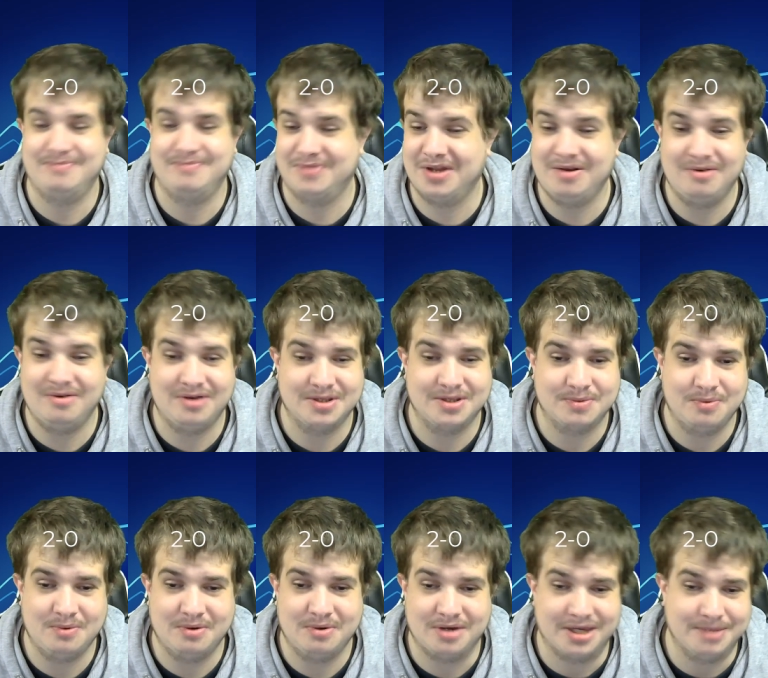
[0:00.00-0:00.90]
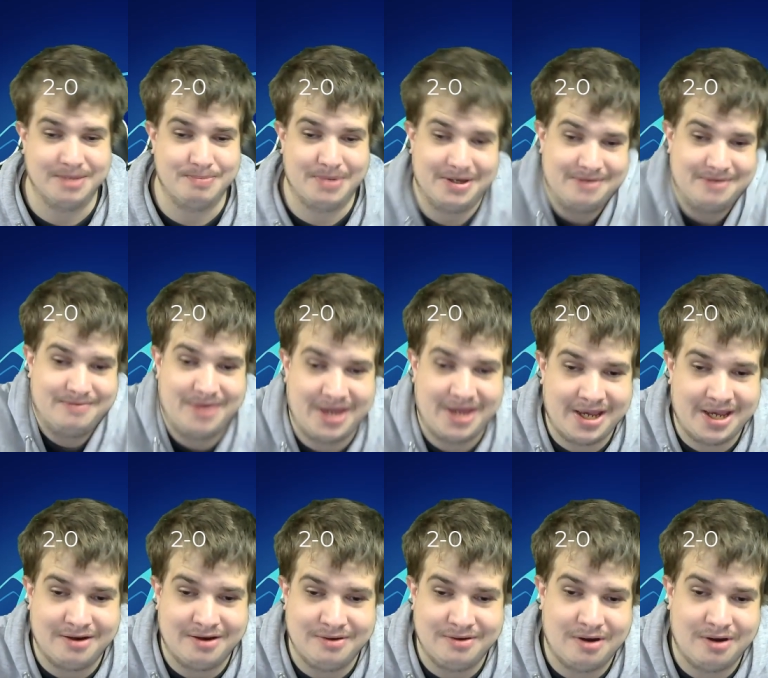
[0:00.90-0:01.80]
Don't ask me why, but I,
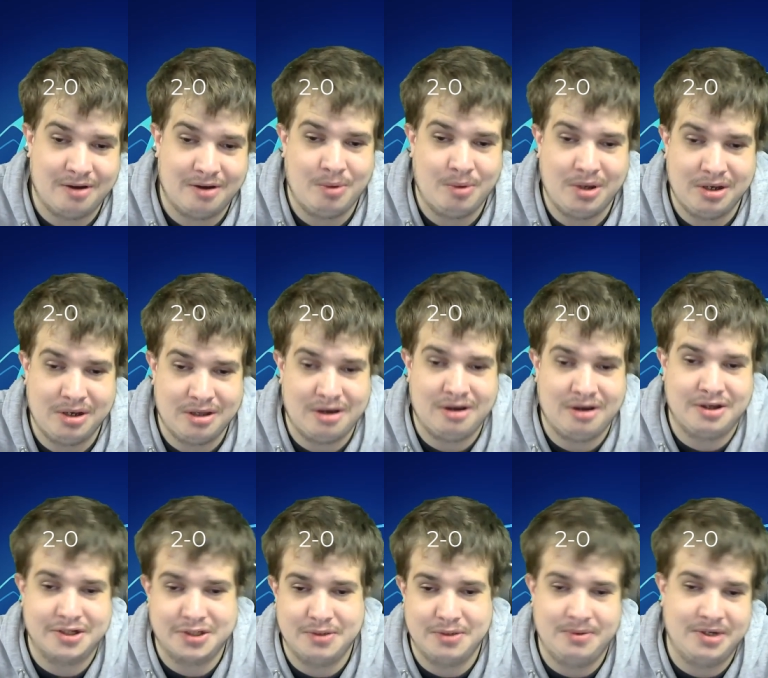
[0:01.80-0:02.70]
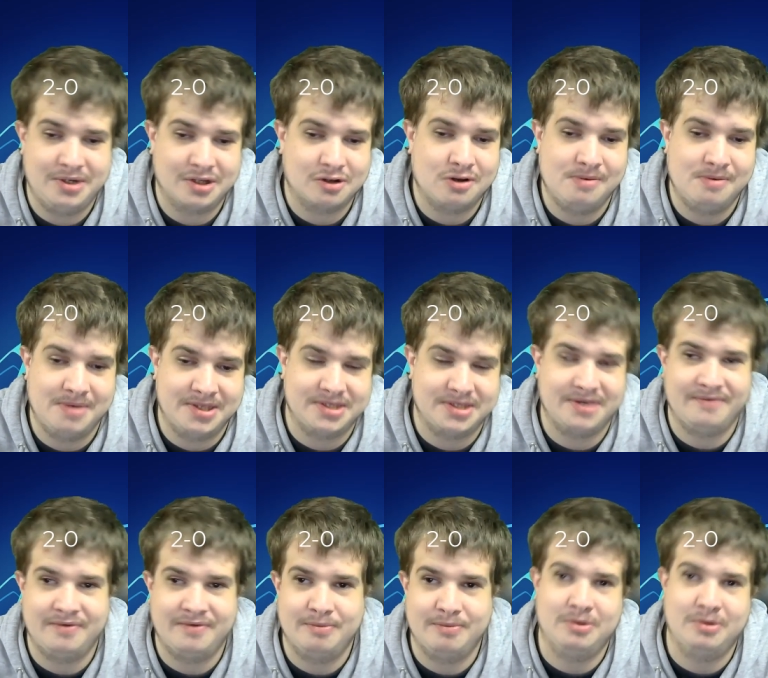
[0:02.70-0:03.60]
I will ask you in the comments if
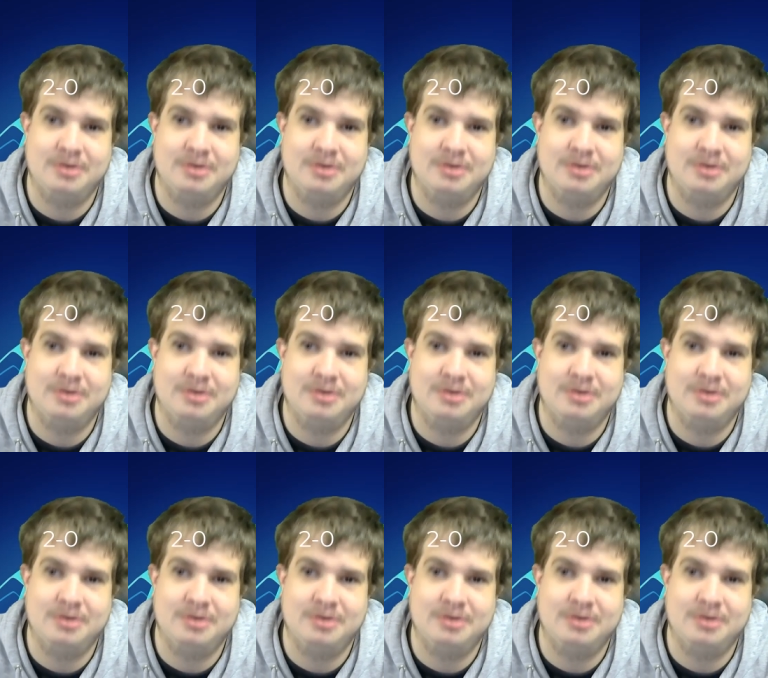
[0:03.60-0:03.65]
you put,